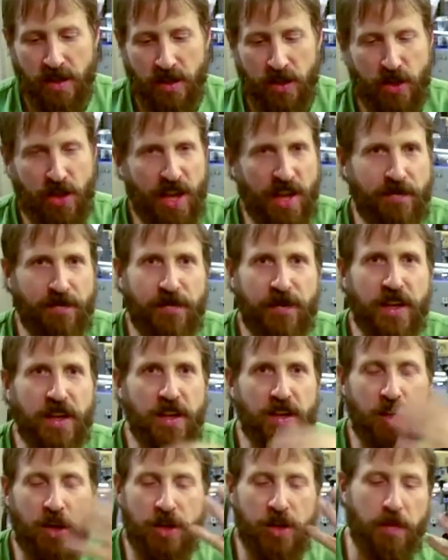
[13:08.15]
you can't feel
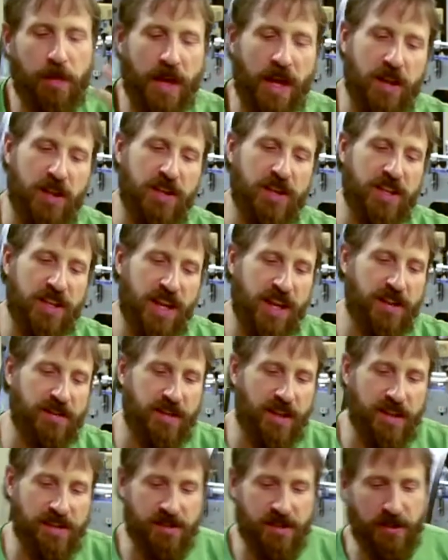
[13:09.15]
it on your palate, you can't
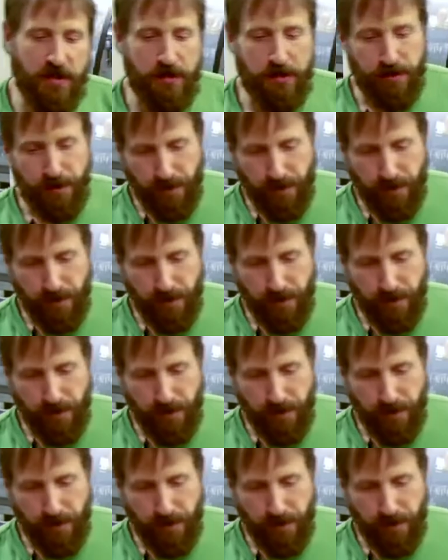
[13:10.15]
taste it.